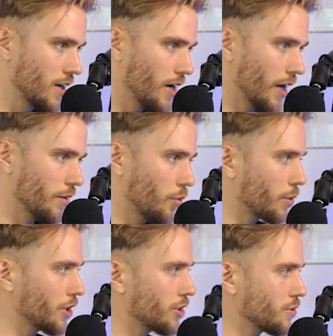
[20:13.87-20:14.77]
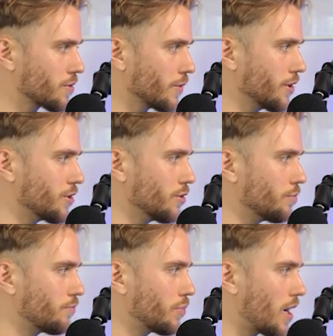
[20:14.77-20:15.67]
And then what we're going to do is we're going to do
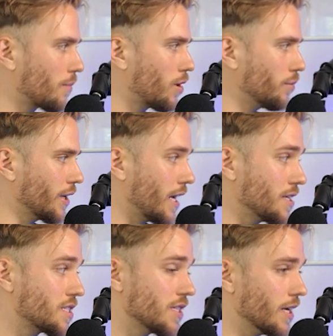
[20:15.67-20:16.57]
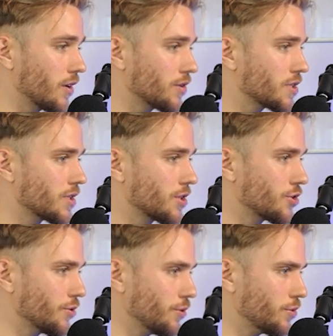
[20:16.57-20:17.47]
block public ACLs
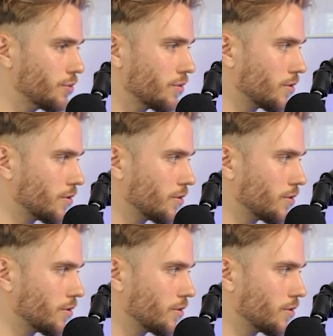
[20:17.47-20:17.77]
true.